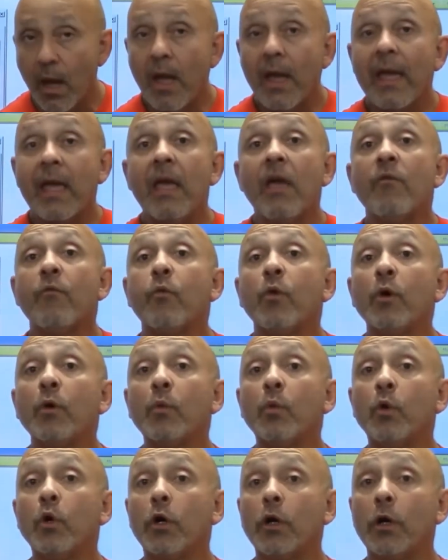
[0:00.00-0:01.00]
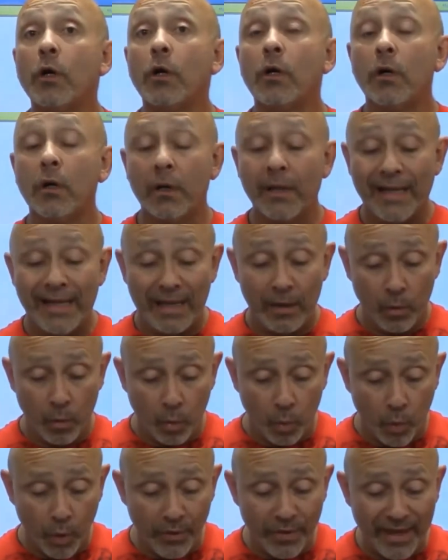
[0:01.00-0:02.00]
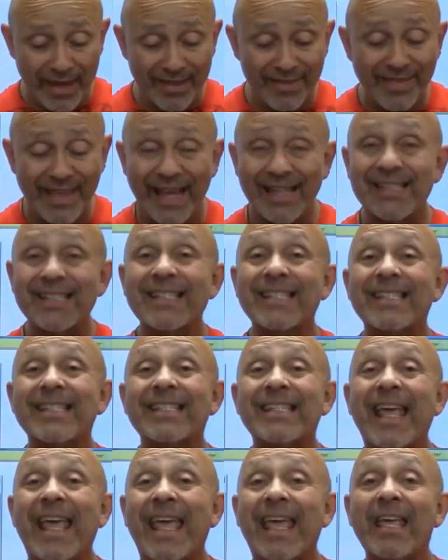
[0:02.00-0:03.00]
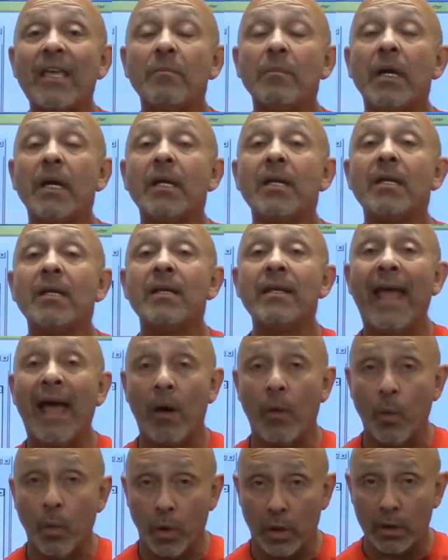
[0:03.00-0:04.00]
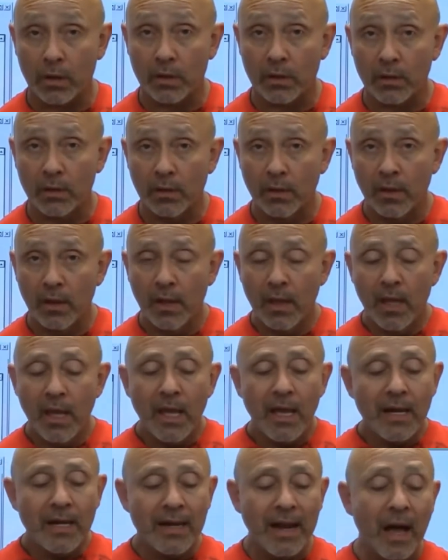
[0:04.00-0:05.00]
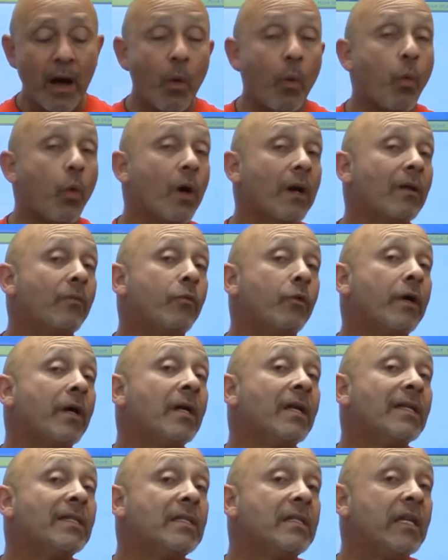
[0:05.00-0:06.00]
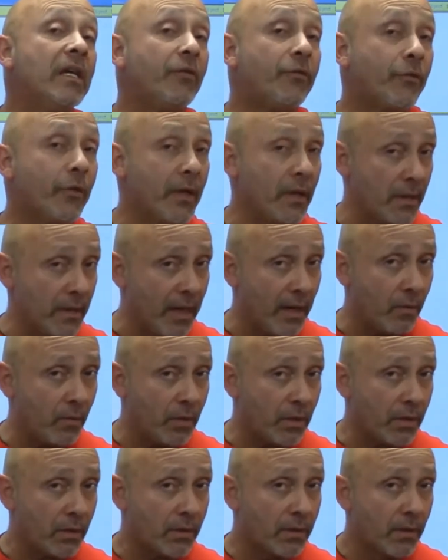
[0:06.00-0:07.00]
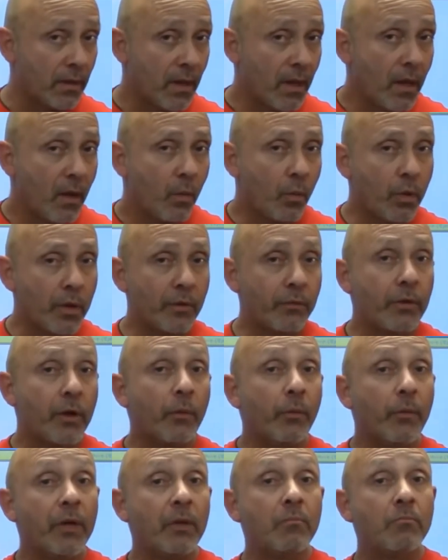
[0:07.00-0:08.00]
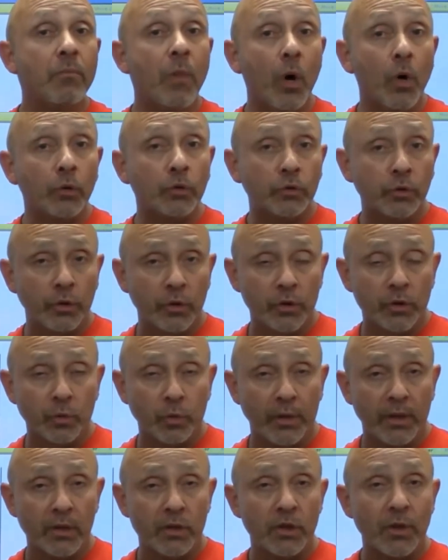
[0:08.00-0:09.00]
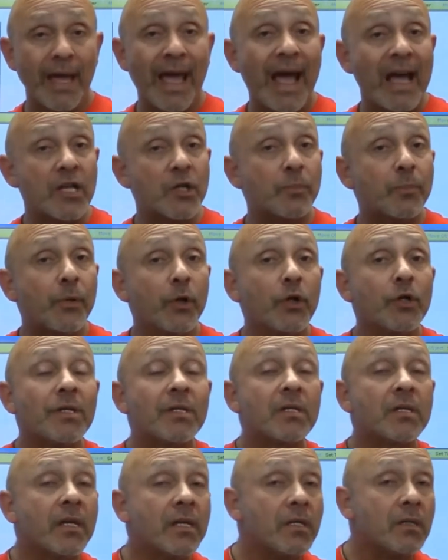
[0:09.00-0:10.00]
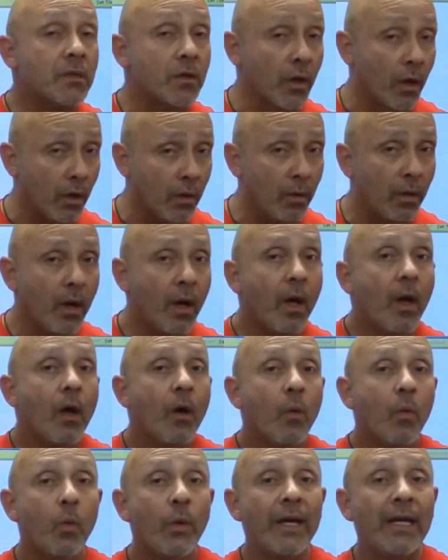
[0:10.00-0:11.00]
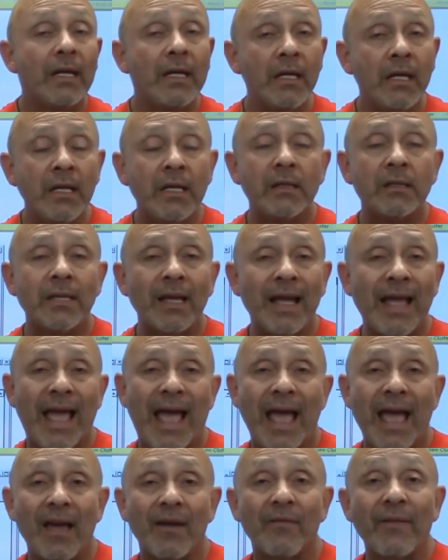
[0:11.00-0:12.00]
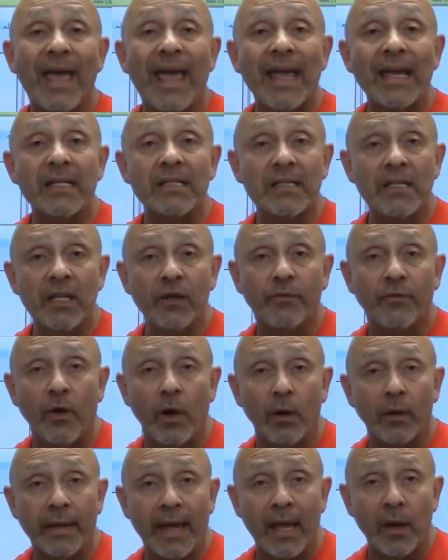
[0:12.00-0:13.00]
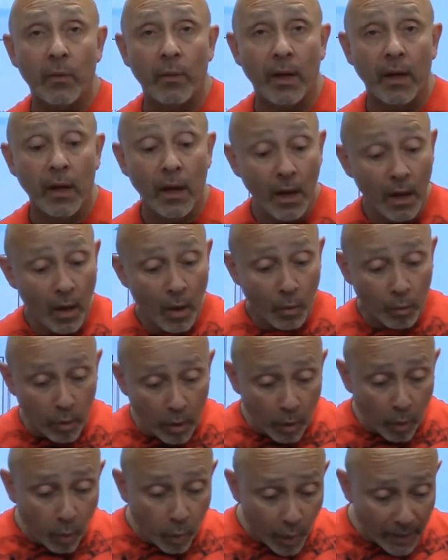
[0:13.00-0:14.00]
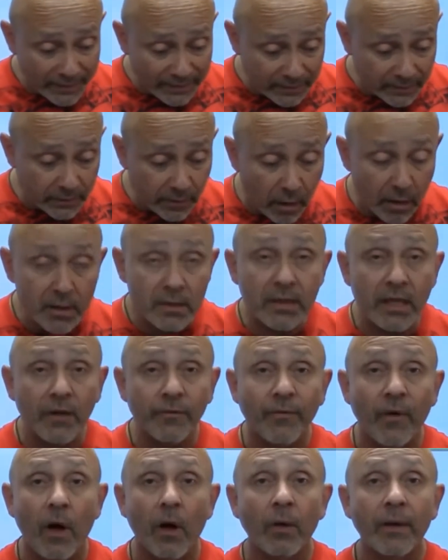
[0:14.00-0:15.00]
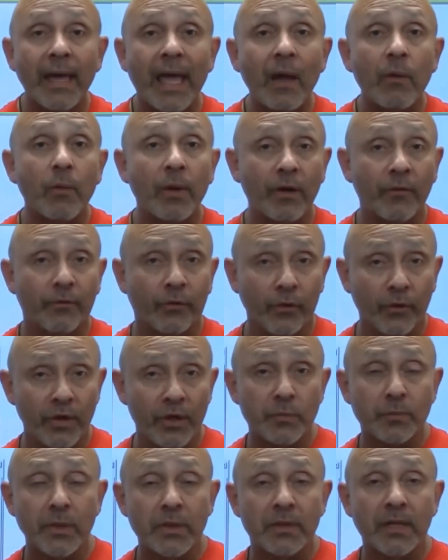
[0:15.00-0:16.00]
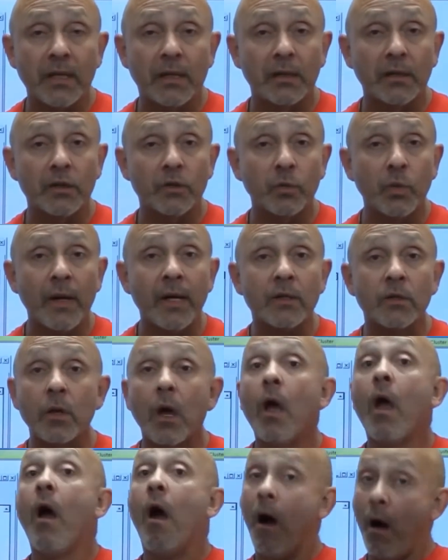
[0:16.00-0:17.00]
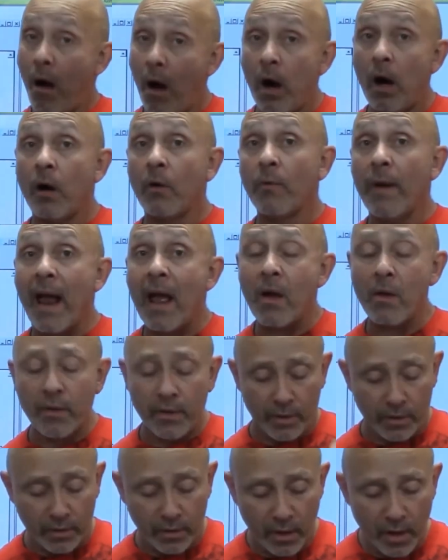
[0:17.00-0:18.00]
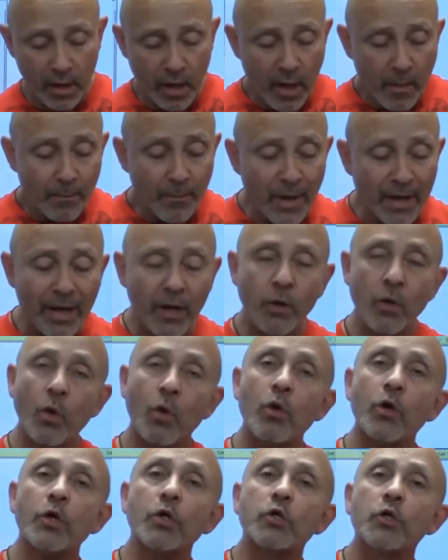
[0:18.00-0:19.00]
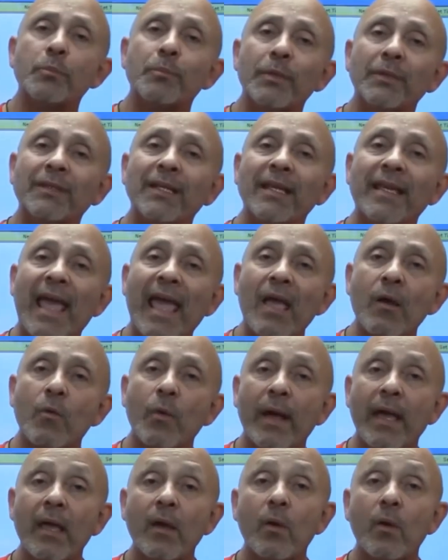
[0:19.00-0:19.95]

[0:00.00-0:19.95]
if we were within that same network. Now, what if we're in a different network? What if we're remote to the switch? As per Cisco, we need to have a default gateway. Well, what's our default gateway for this particular switch? Our router. But in order to put the gateway,